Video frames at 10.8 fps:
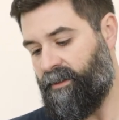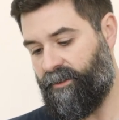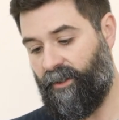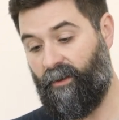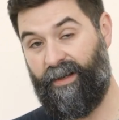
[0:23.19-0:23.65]

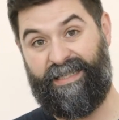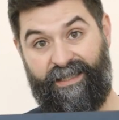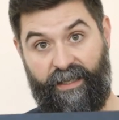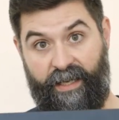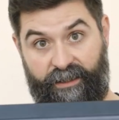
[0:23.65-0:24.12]
So
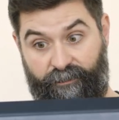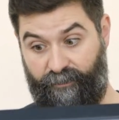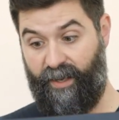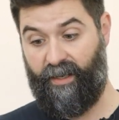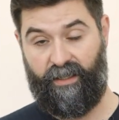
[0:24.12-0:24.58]
it's
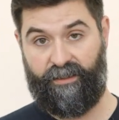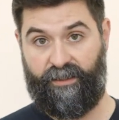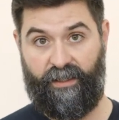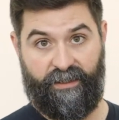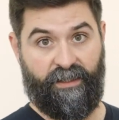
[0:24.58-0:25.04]
big and
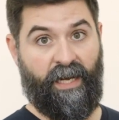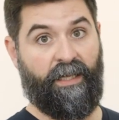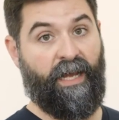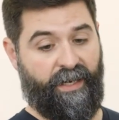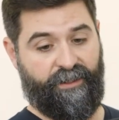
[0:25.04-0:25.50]
it's
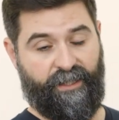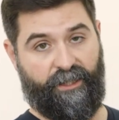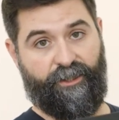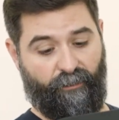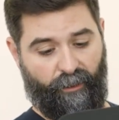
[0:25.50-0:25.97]
not light, it's
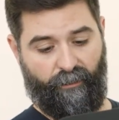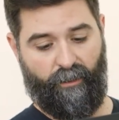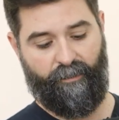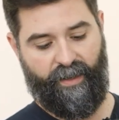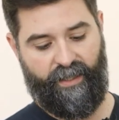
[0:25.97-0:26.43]
actually really
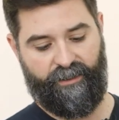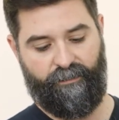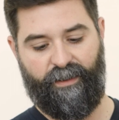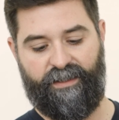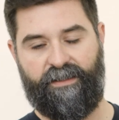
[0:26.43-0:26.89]

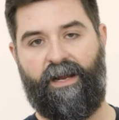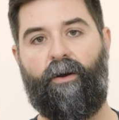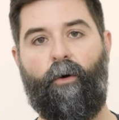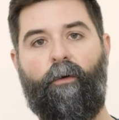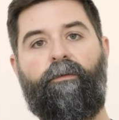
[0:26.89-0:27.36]
robust, but it's
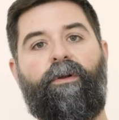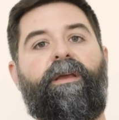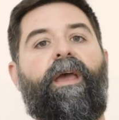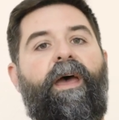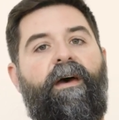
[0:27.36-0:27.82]
not
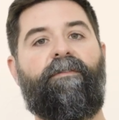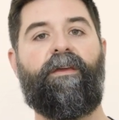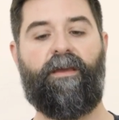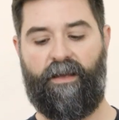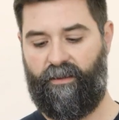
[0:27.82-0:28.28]
overly
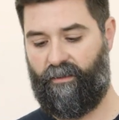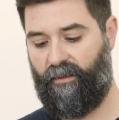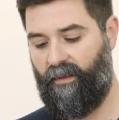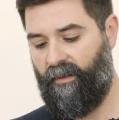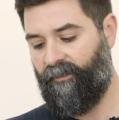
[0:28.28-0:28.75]
heavy
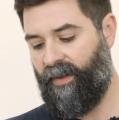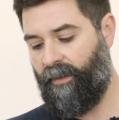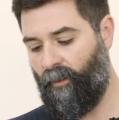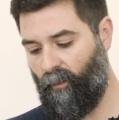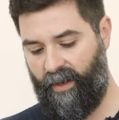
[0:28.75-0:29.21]
either.
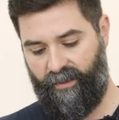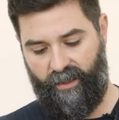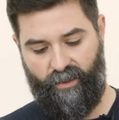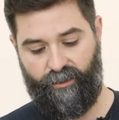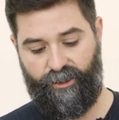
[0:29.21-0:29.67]
And the way
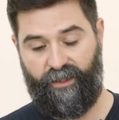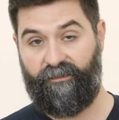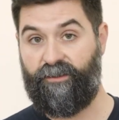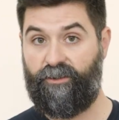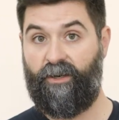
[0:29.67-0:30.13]
that you
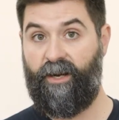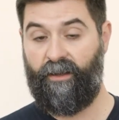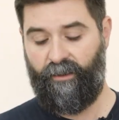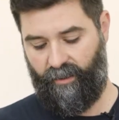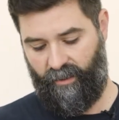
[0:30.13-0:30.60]
achieve
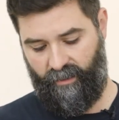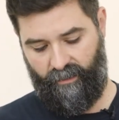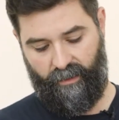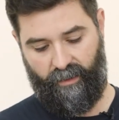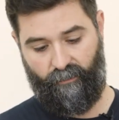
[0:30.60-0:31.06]
strength
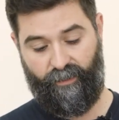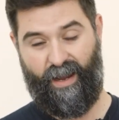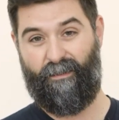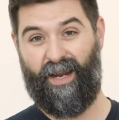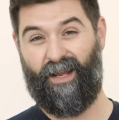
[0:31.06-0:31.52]

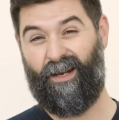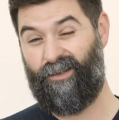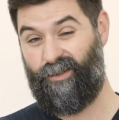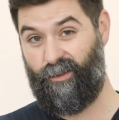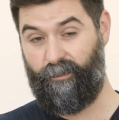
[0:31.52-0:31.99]
without making it
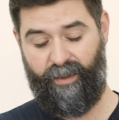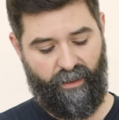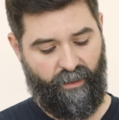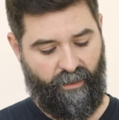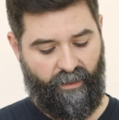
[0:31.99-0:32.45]
too
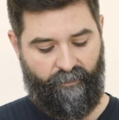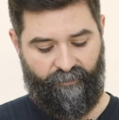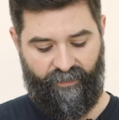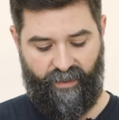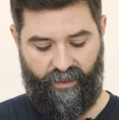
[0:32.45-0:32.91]
big
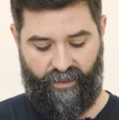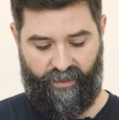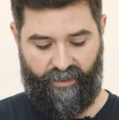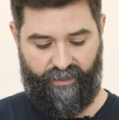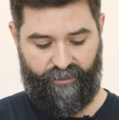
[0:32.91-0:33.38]

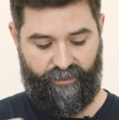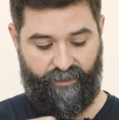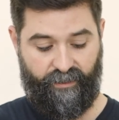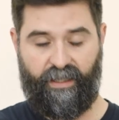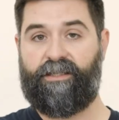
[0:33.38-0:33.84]

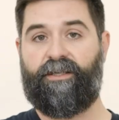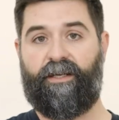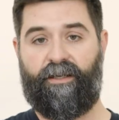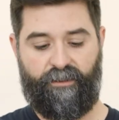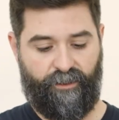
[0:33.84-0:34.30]
is gusseting.